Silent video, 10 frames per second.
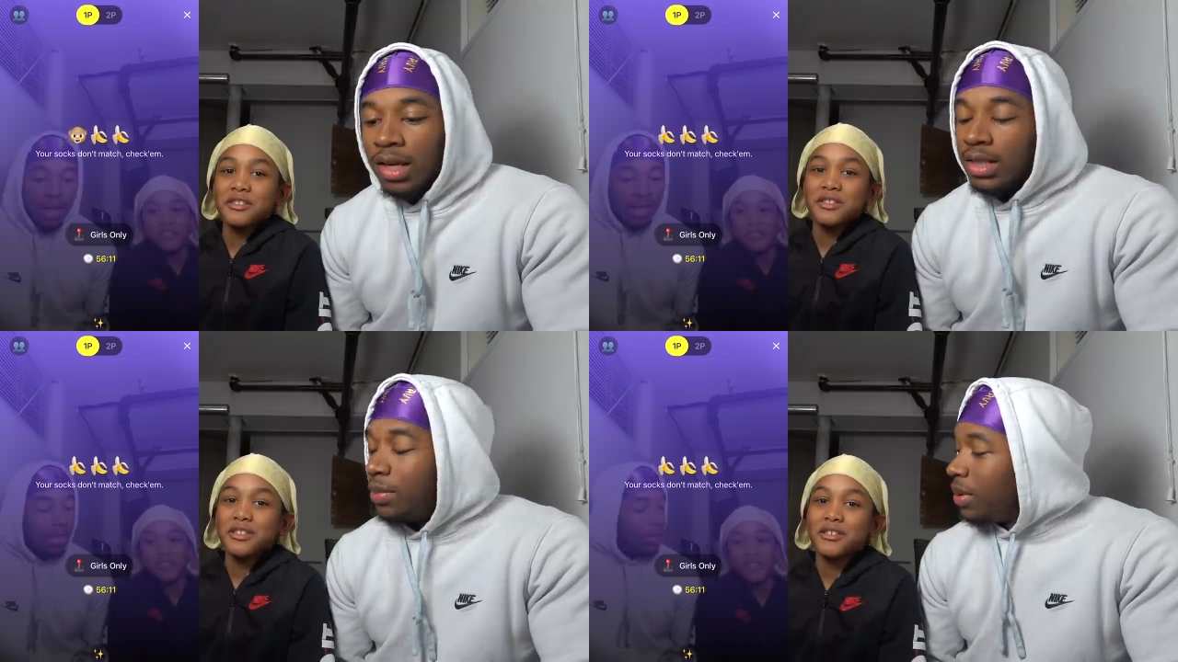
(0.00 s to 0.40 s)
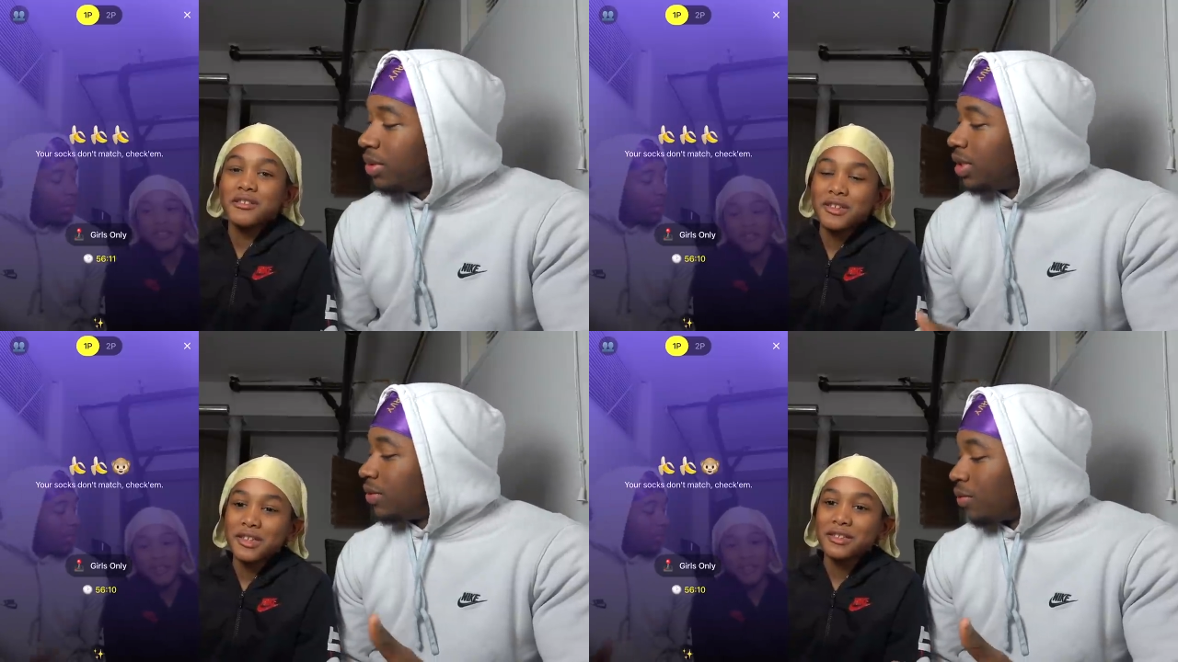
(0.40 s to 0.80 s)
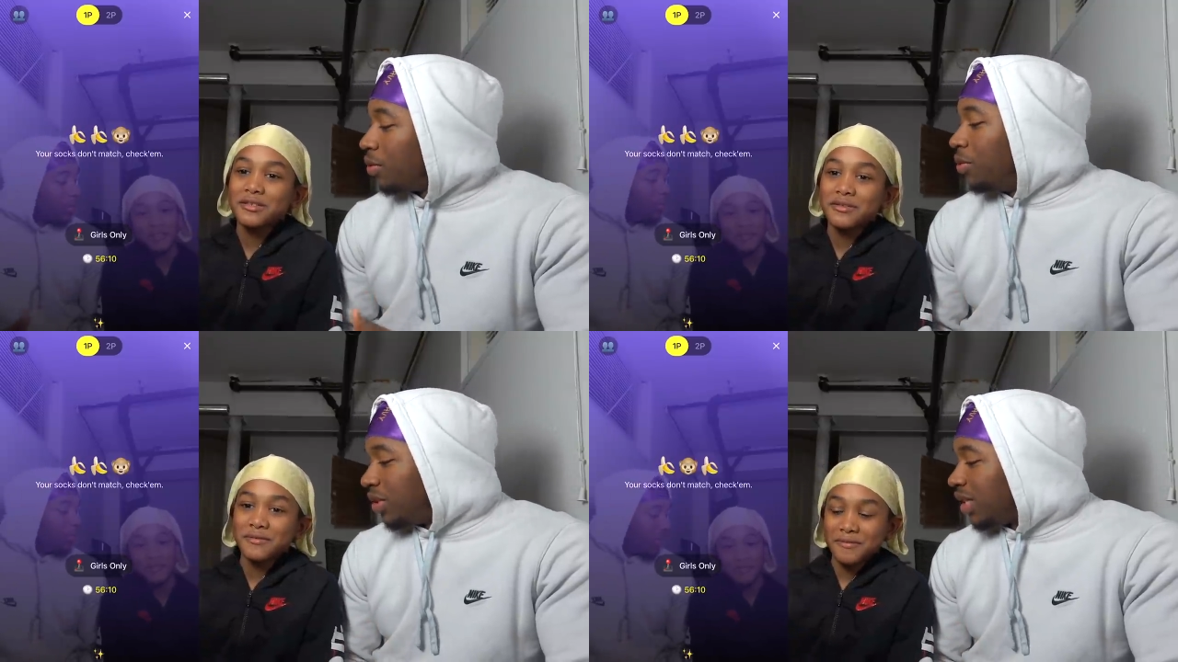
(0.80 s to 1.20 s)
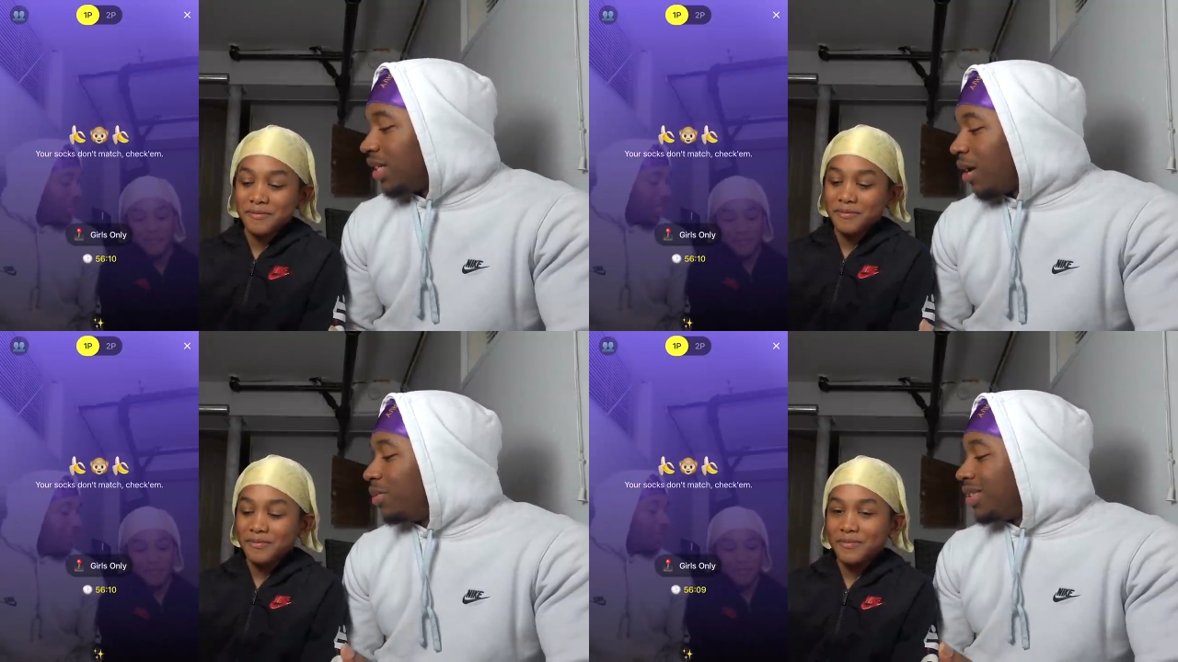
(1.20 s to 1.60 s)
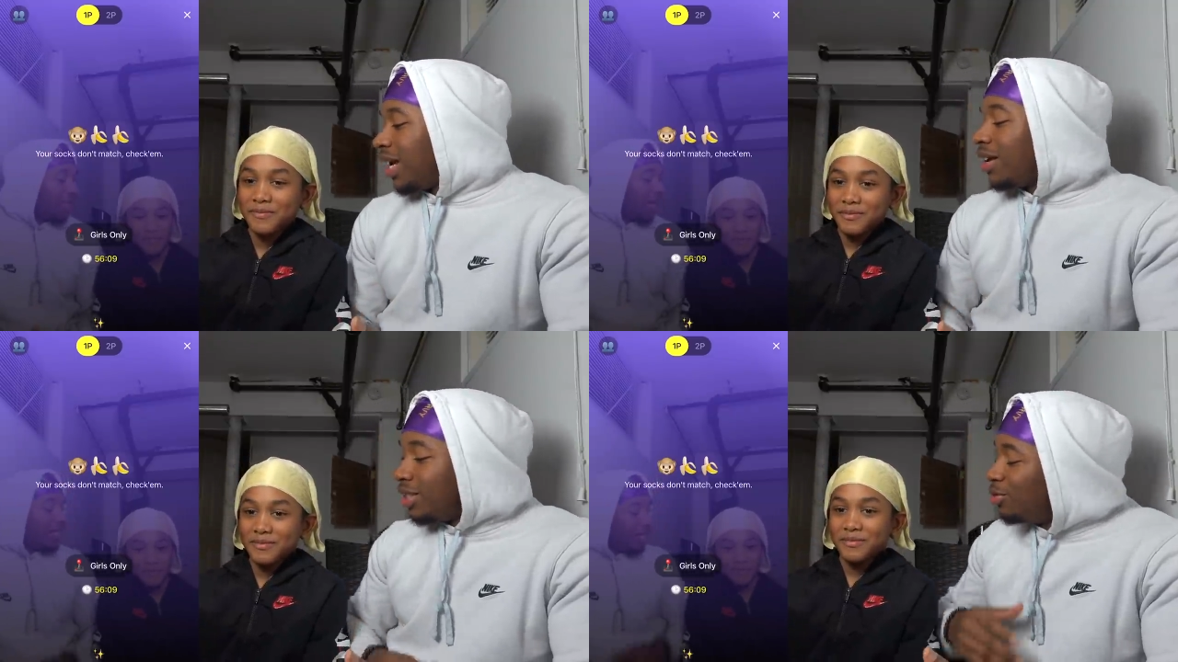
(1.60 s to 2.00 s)
Speaker 1: See, he was just rude. That was
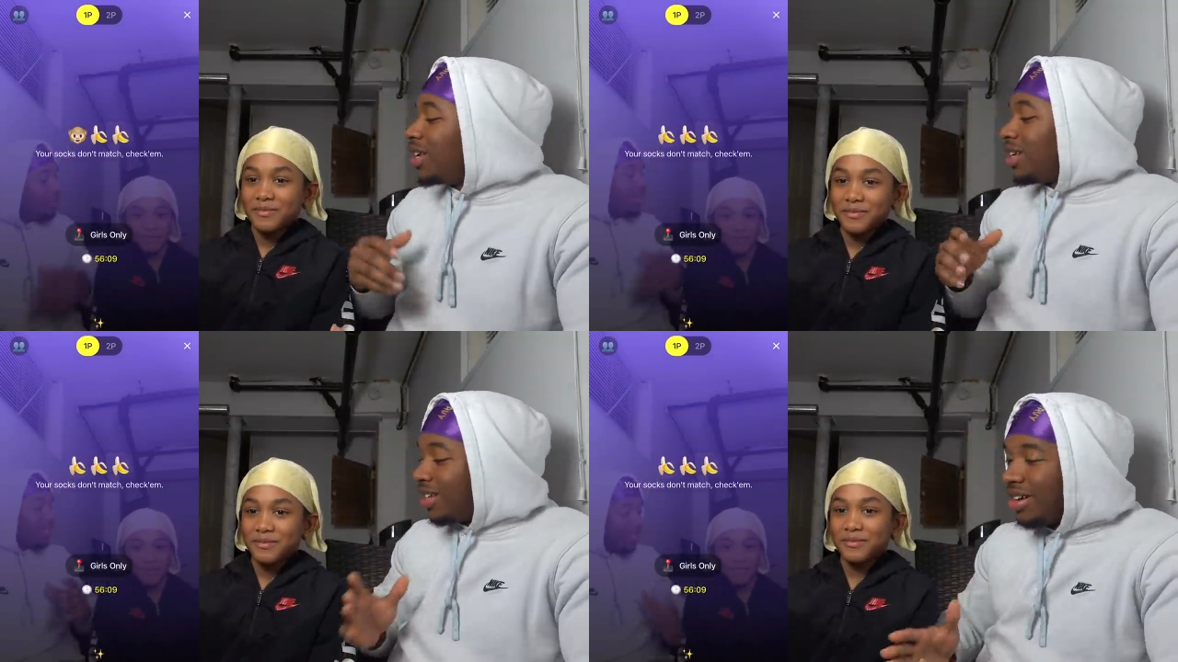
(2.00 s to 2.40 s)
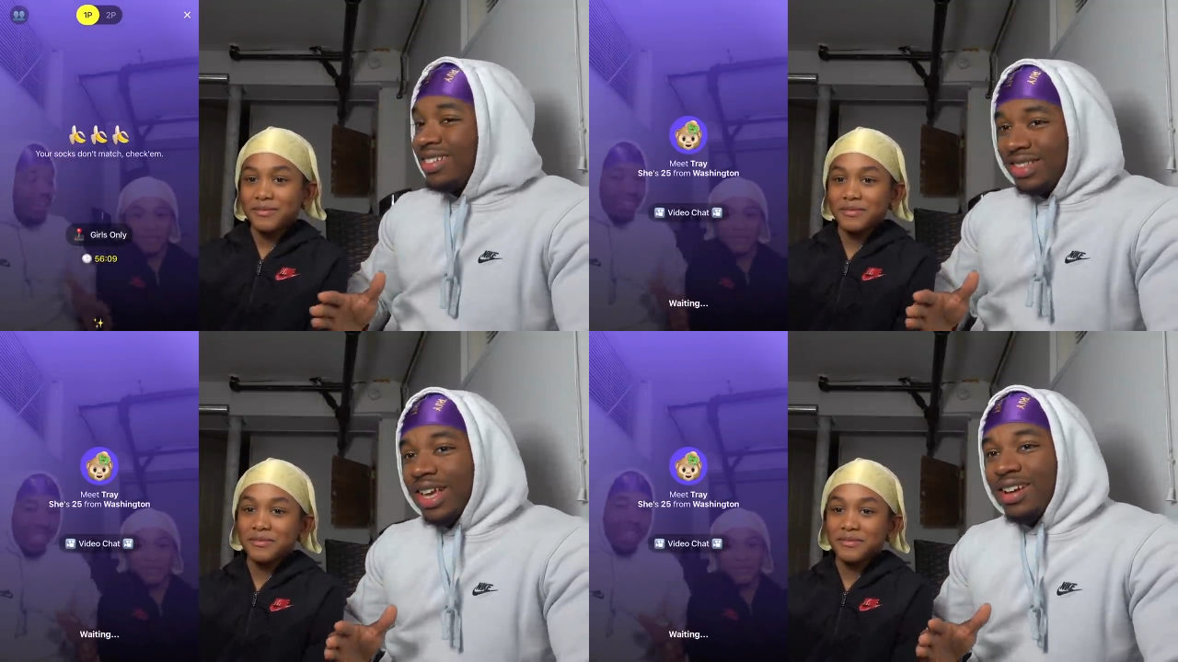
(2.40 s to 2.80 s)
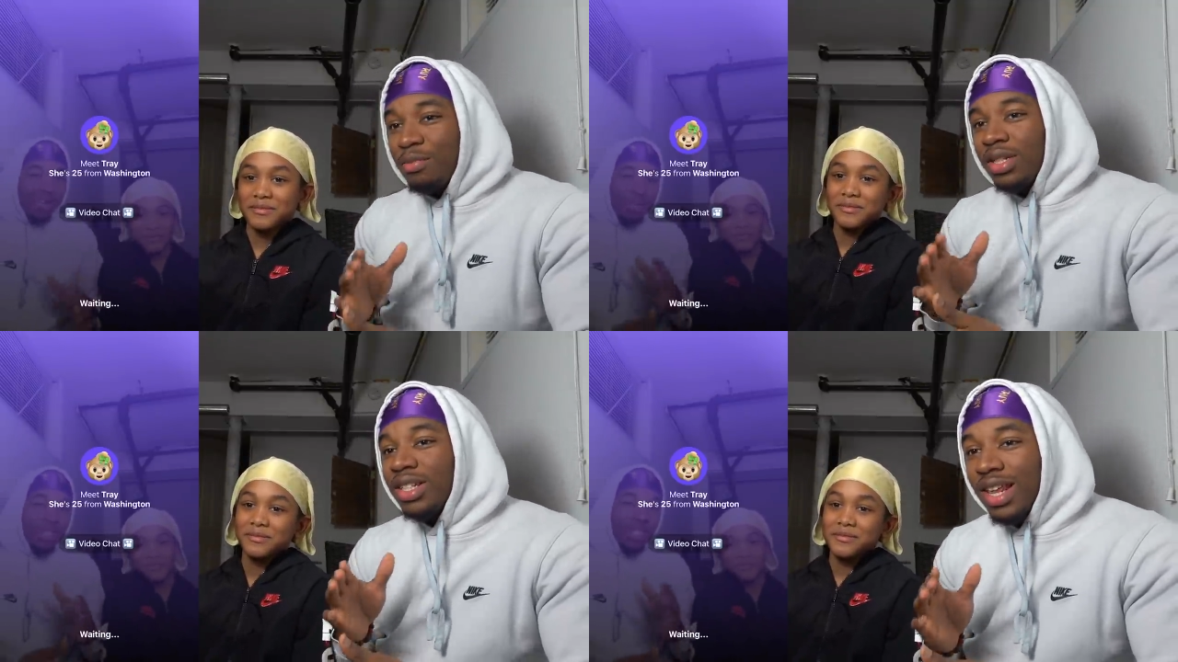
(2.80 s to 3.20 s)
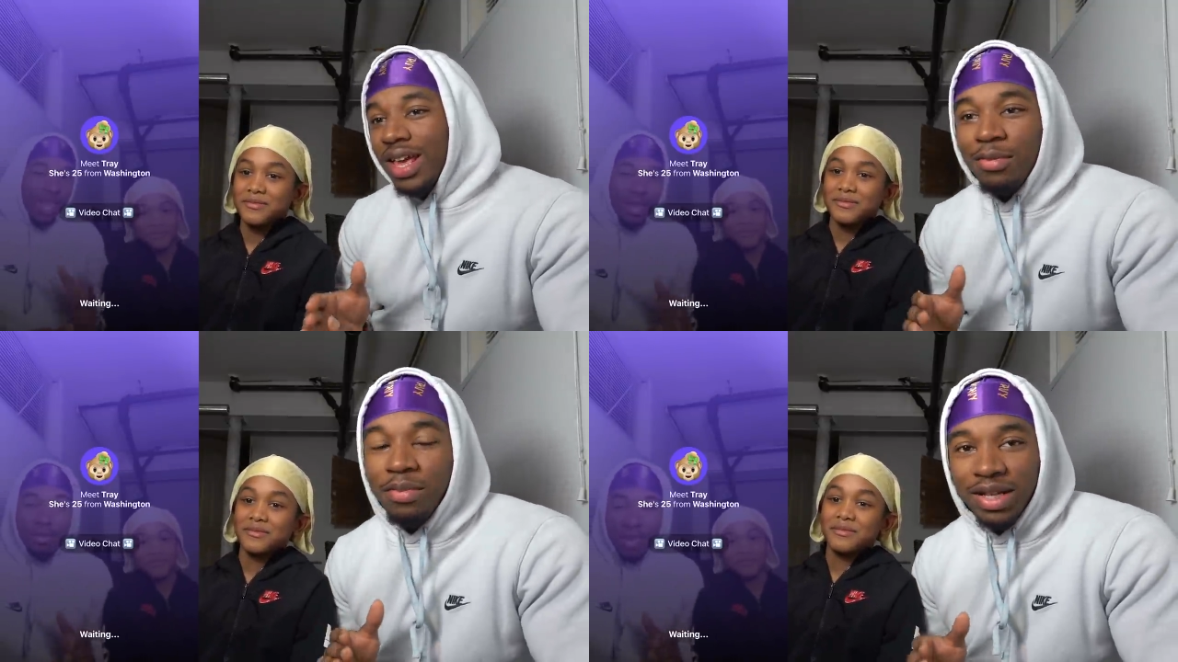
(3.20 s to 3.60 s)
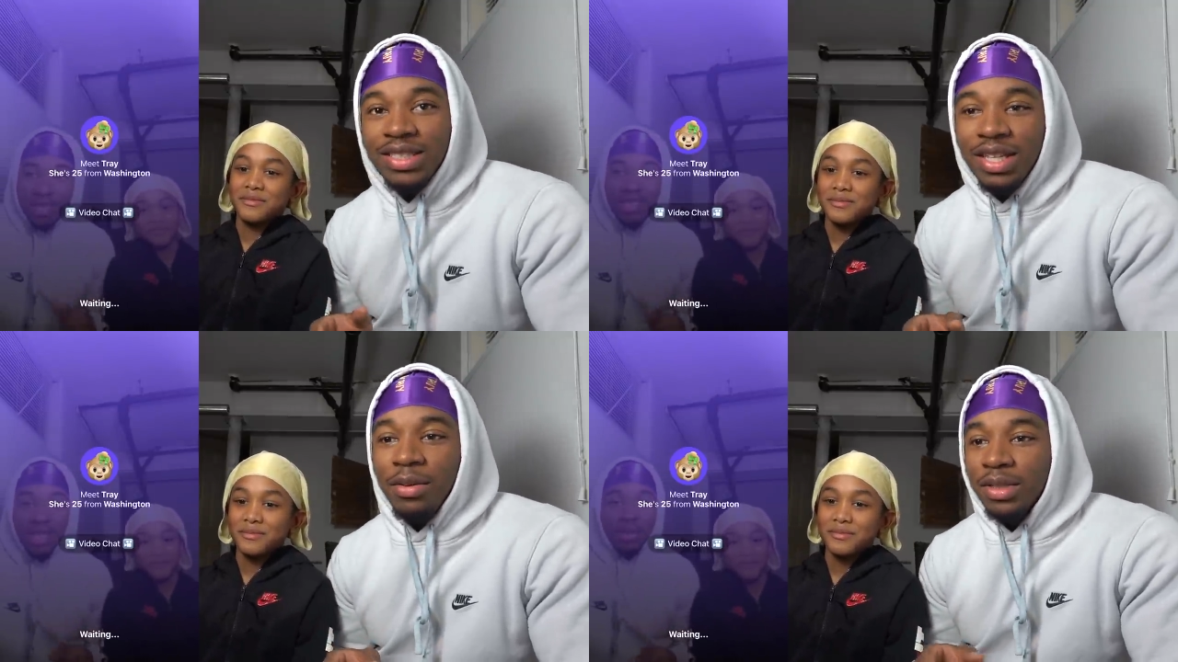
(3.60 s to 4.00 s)
that. You did good there, but they
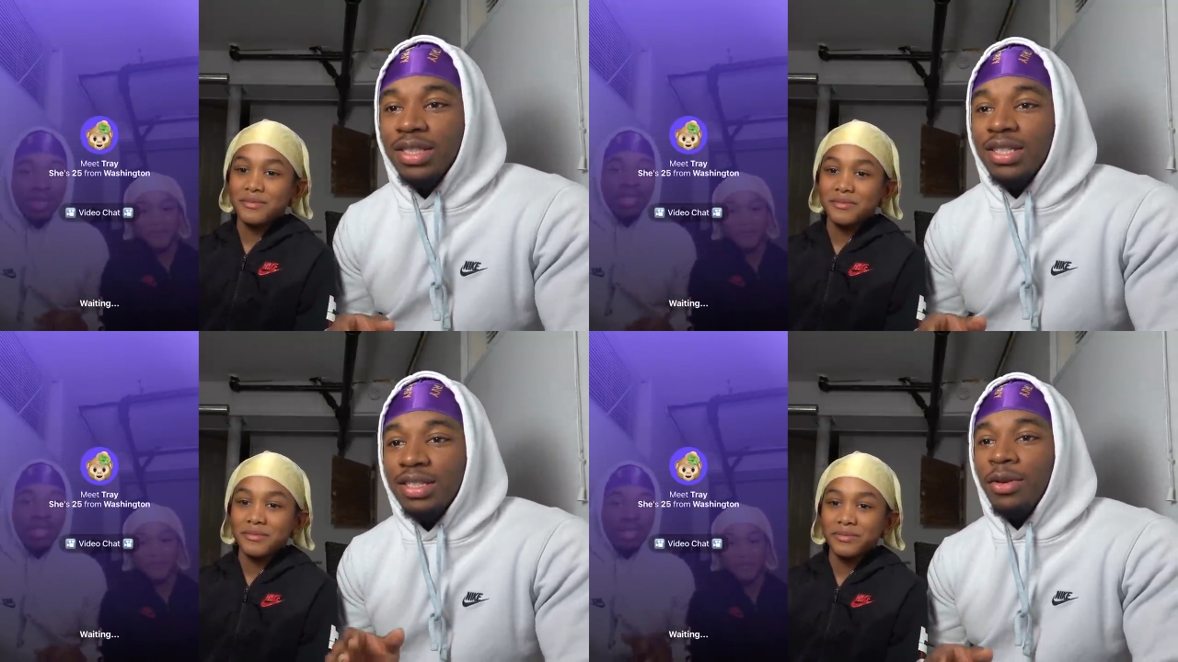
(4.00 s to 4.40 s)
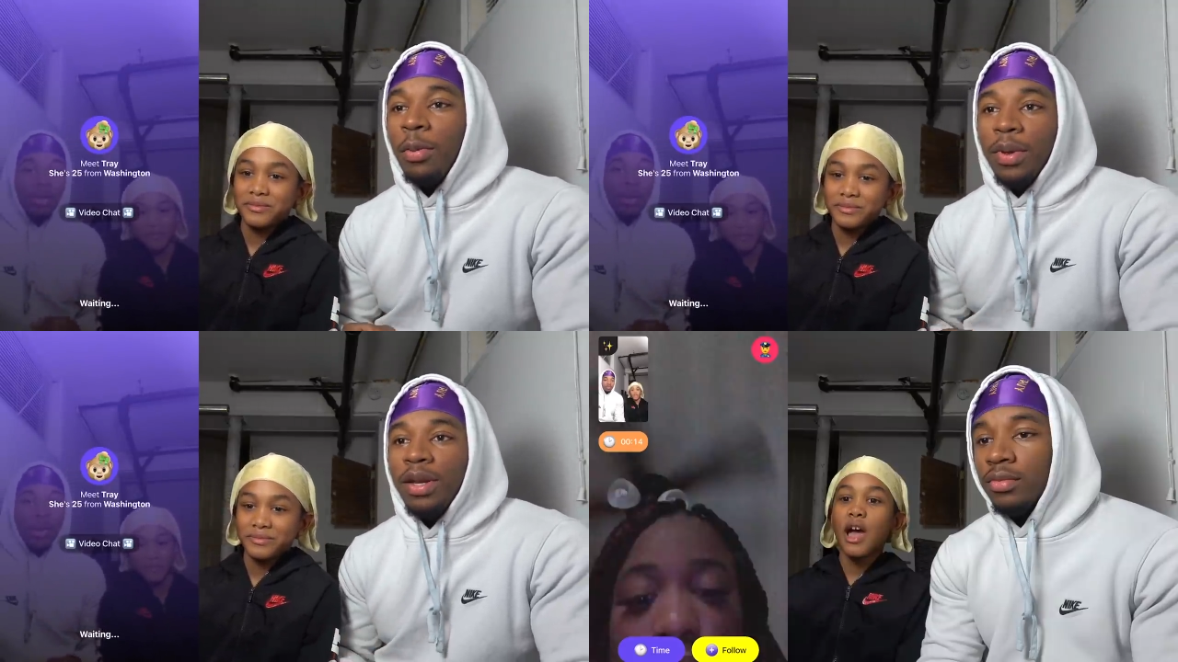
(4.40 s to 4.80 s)
messed up because they're stupid.